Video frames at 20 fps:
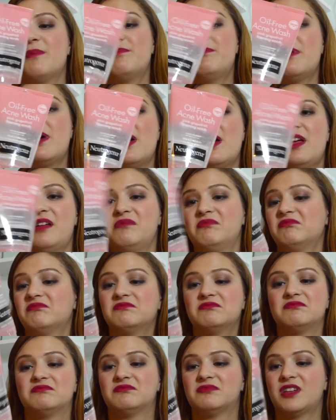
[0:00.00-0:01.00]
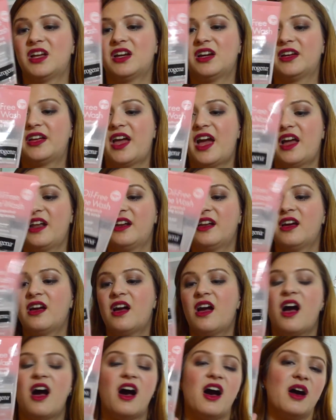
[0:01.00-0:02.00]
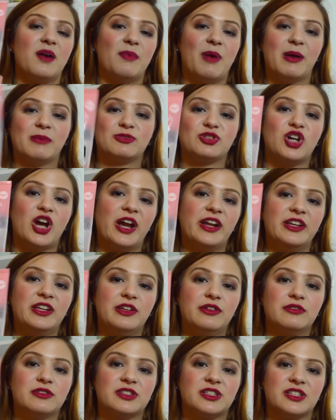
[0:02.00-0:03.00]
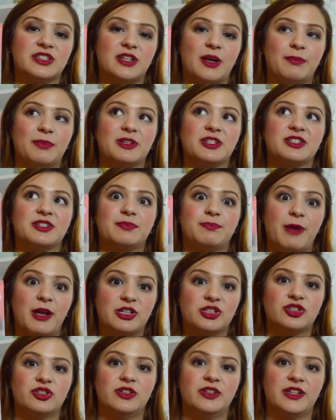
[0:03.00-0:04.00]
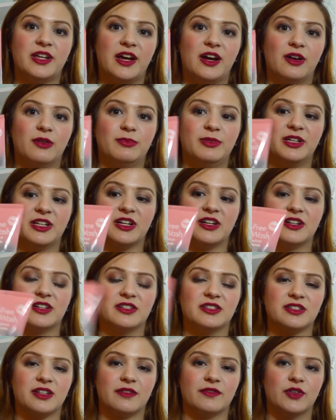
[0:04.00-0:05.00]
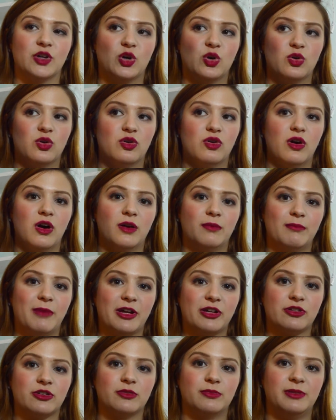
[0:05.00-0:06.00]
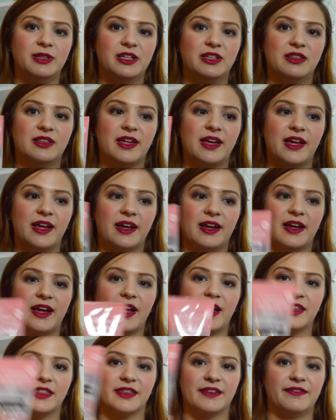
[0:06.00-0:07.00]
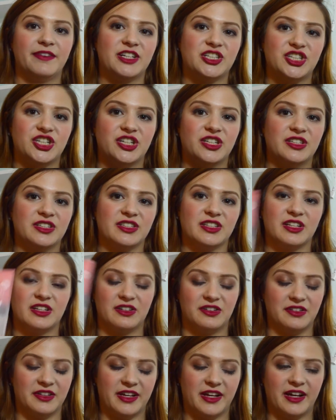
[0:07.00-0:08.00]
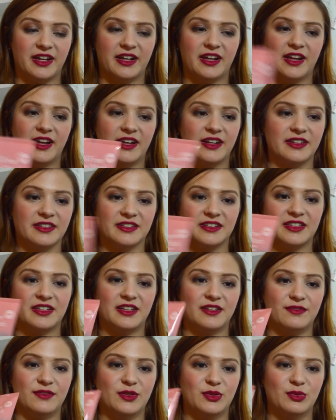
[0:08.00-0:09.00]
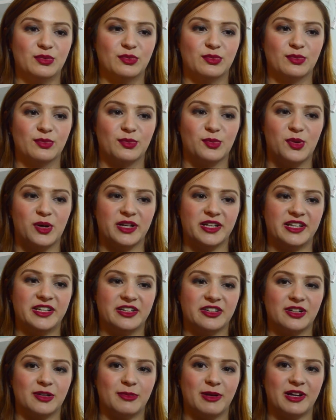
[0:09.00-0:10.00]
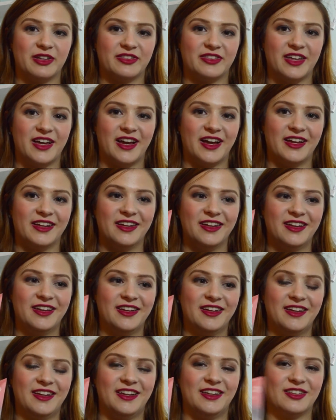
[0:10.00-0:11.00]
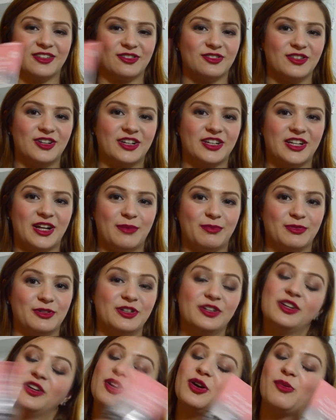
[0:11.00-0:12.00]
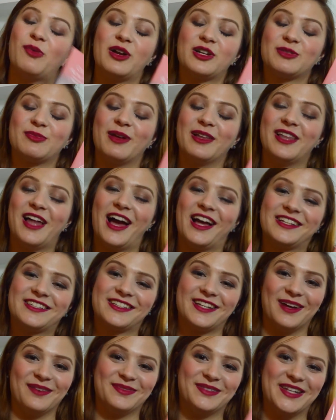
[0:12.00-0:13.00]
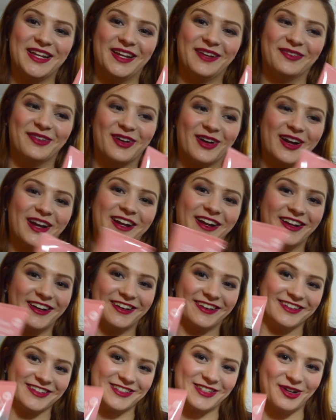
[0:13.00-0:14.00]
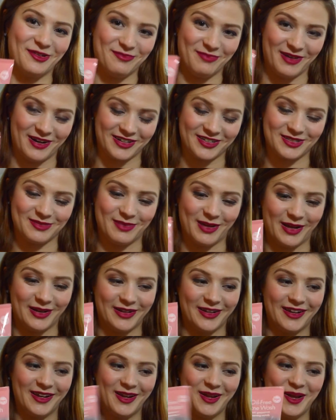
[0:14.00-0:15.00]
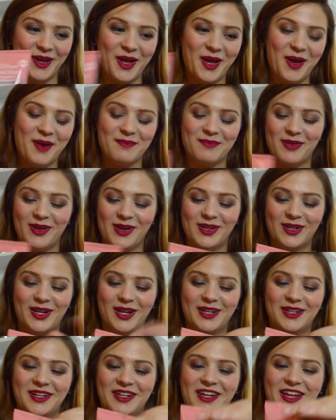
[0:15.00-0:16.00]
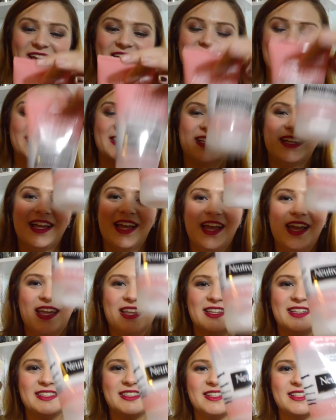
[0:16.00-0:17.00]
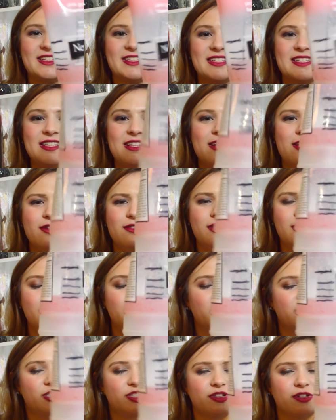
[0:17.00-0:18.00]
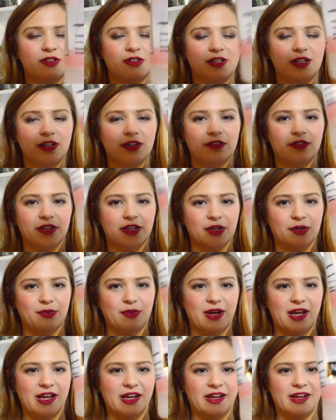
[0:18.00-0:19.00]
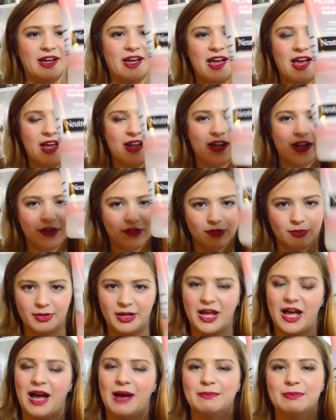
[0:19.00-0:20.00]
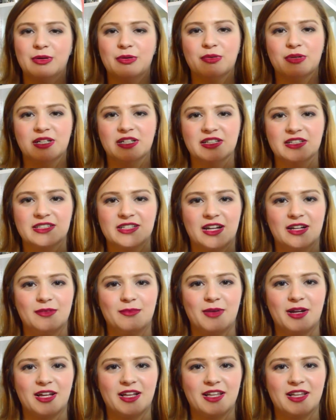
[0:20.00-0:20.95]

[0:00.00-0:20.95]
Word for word: But Again, um, I'm trying to use this up especially now because of the whole microbead thing and the fishes and all that and if you want to hear about that, either look it up or you can go watch my last update where I got on a soapbox about it. But in any case, this is slowly but surely going away and I will be happy when it is out of my